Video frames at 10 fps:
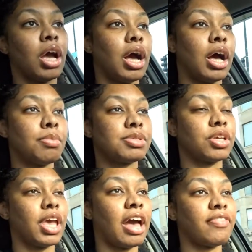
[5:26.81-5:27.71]
Um, so
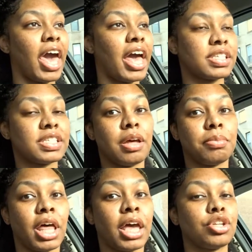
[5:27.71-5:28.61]
yeah, I've asked
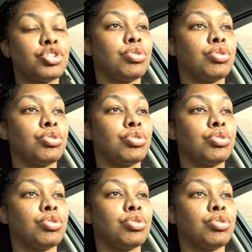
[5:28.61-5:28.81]
them like,